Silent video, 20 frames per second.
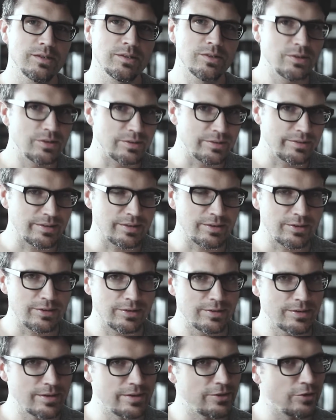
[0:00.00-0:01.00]
cook dinner
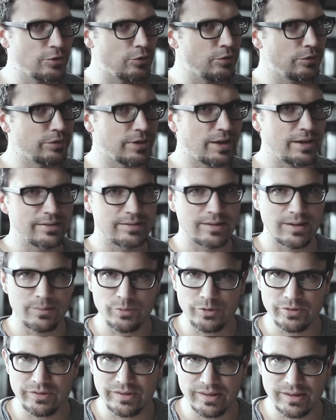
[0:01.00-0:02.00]
and then the whole nighttime
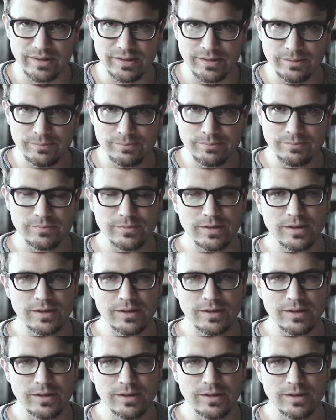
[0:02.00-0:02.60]
routine.